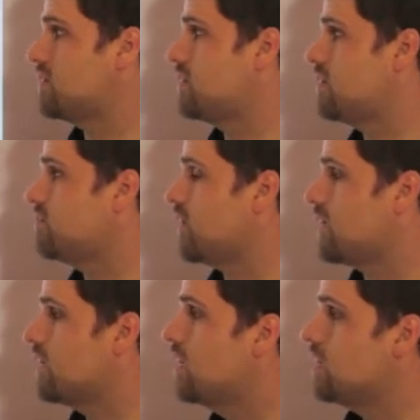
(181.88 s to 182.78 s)
and
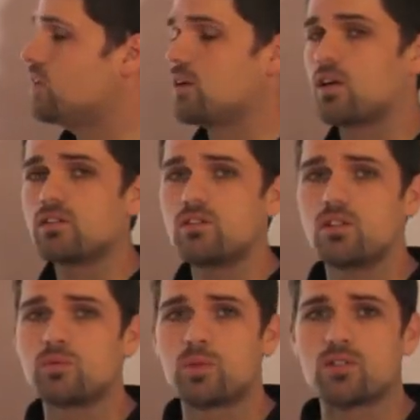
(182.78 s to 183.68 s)
inviting. You can also do
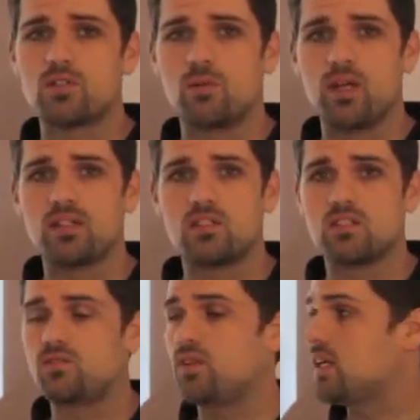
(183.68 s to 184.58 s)
those personal
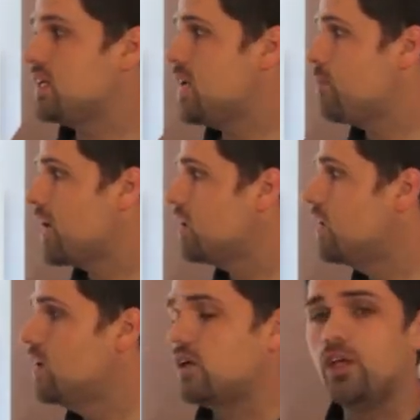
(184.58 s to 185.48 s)
messages via
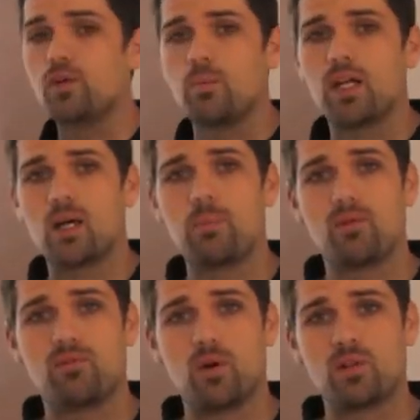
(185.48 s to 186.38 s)
email. You can pick up
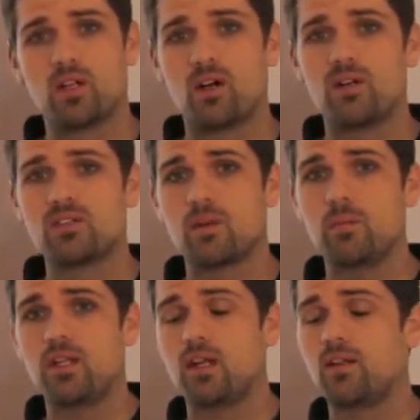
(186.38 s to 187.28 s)
the phone and call
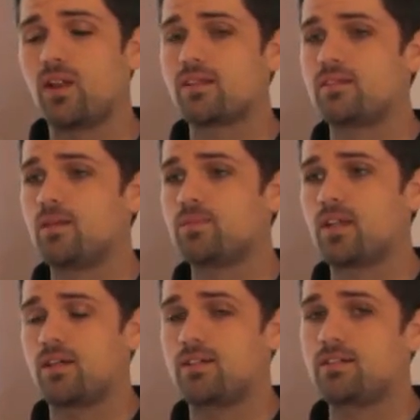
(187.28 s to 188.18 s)
somebody. I know that seems
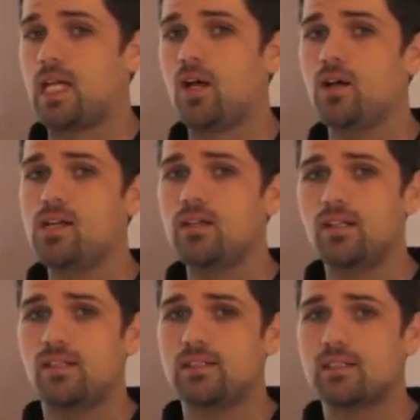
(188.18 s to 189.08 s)
kind of scary
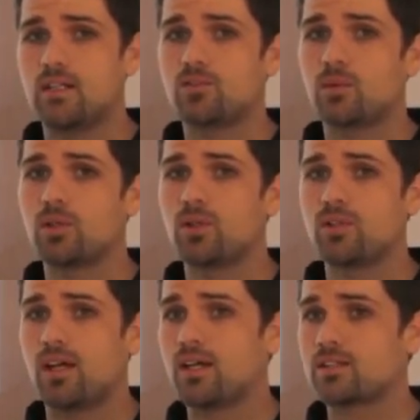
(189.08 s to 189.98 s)
in today's world
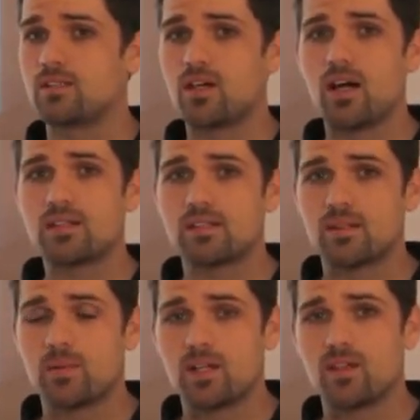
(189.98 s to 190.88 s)
to actually talk to
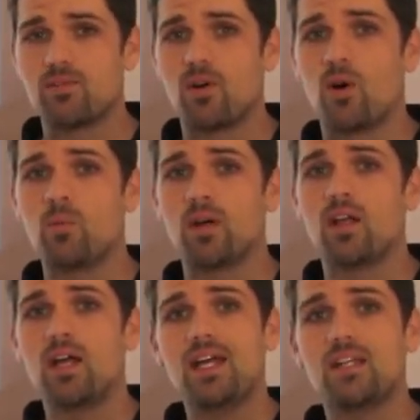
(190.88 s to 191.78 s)
somebody on the phone,
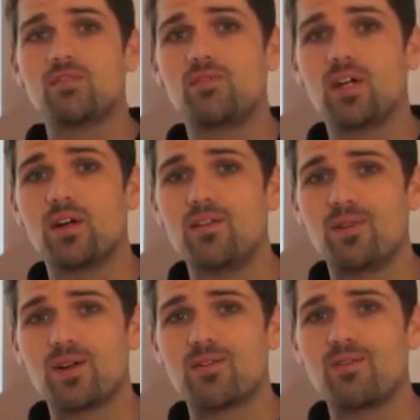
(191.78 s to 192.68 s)
but it's very,
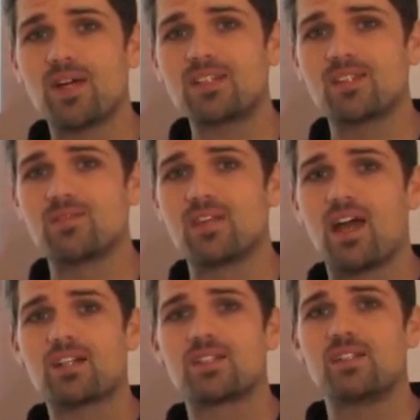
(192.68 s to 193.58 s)
very effective to
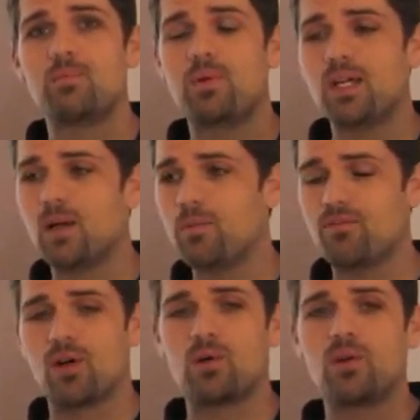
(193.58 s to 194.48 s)
actually pick up the
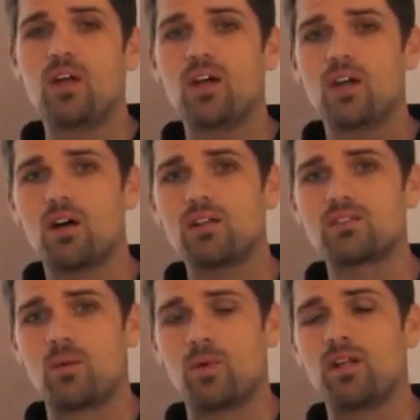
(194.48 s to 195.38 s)
phone, call
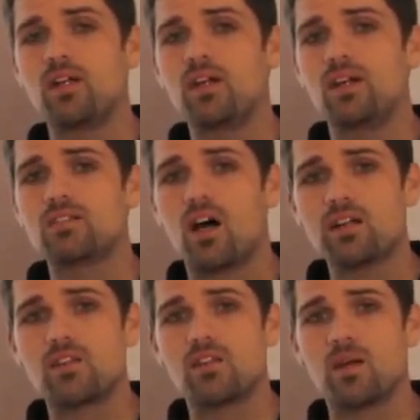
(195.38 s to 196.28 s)
someone, and
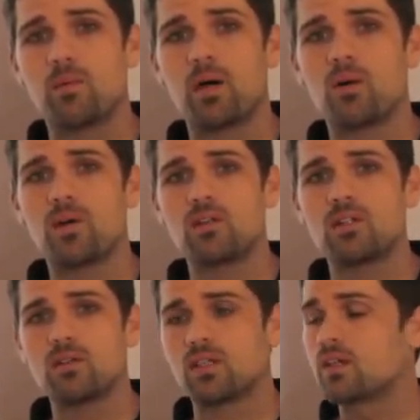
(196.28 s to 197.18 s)
talk to them about what you're
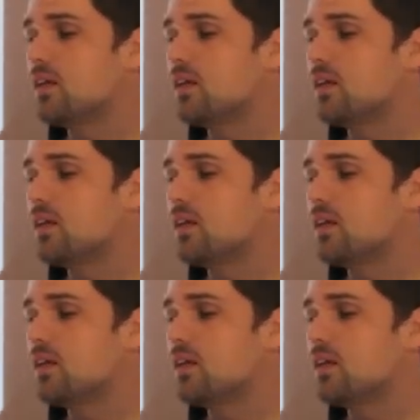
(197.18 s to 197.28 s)
doing.